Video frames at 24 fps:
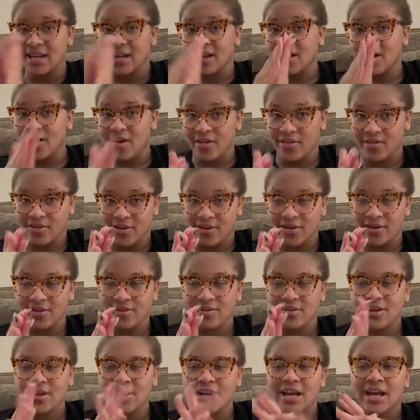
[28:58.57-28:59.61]
and
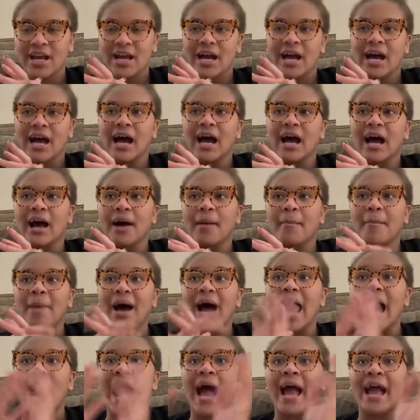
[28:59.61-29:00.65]
colored,
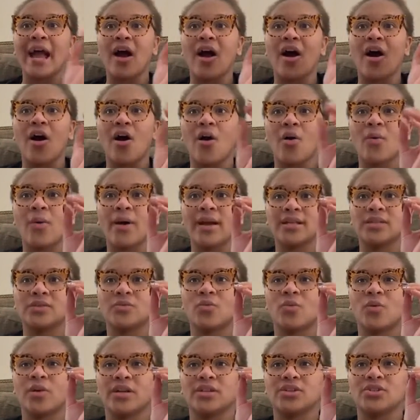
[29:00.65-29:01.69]
I always
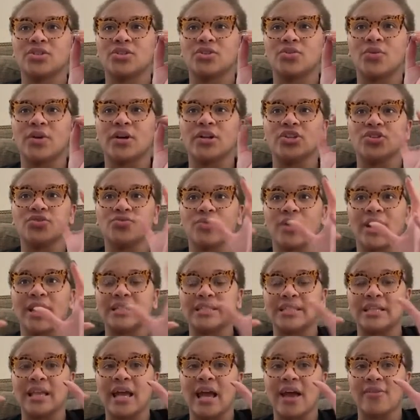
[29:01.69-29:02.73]
want to
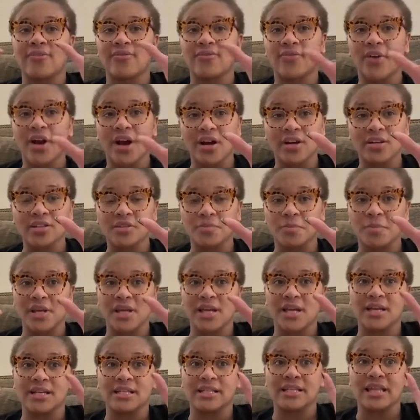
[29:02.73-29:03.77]
address that first,
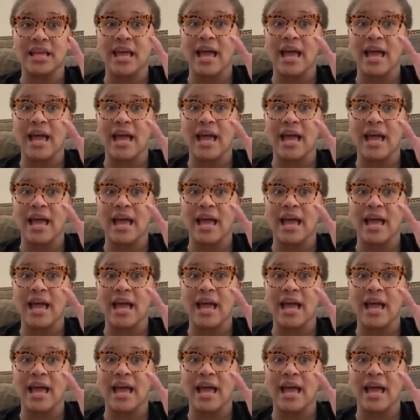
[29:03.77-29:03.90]
because